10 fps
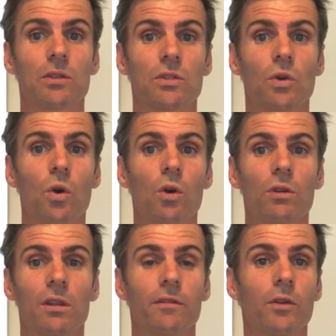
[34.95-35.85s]
to soar
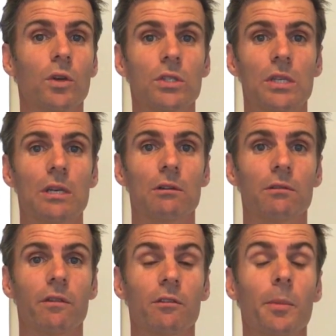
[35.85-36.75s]
in the first year
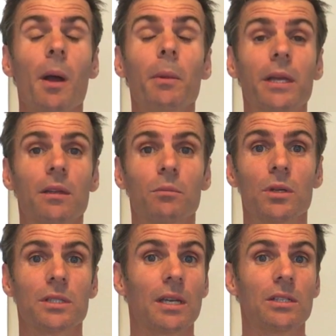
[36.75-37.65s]
of a Republican
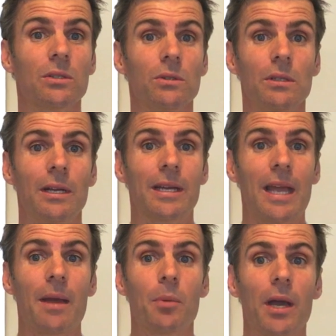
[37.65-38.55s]
presidential
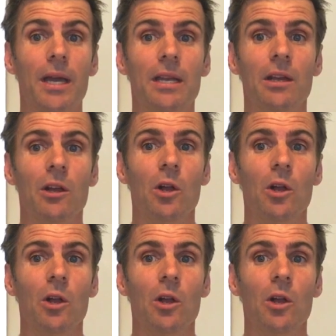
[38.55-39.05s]
campaign,